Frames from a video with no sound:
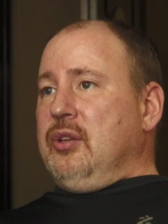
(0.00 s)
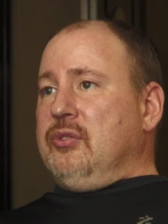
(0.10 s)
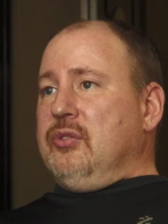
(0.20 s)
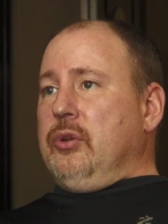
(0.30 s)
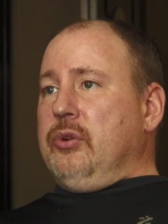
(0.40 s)

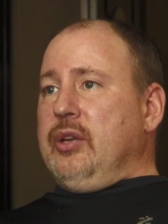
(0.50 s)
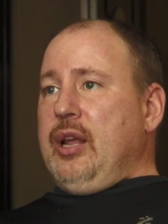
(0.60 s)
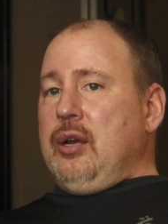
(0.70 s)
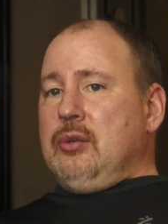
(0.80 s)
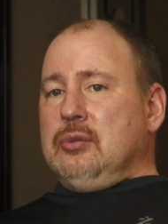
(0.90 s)
has slowed
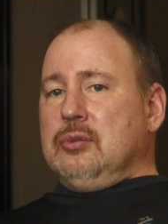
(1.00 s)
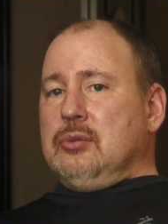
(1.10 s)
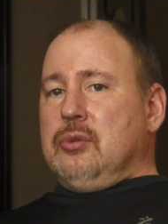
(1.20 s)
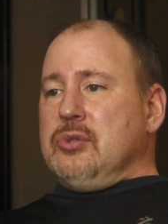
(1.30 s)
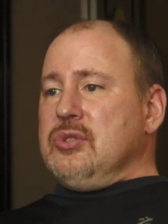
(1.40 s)
down
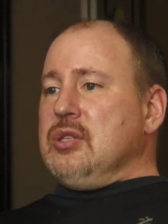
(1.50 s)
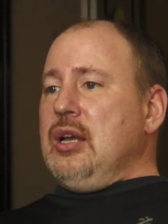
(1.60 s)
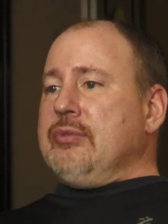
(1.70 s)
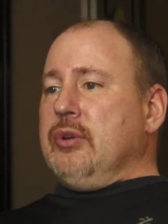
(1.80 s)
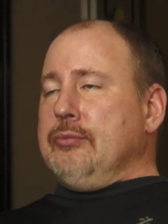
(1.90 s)
or
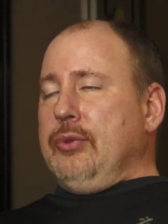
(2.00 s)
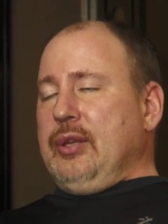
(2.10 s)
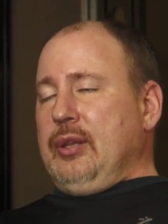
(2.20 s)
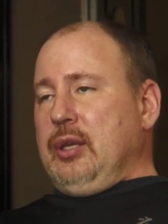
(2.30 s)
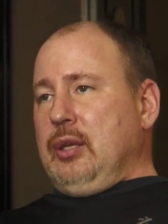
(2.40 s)
stopped
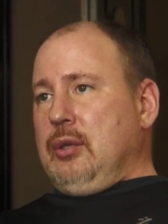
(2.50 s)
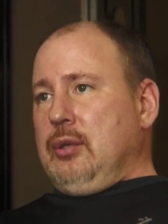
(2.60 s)
completely.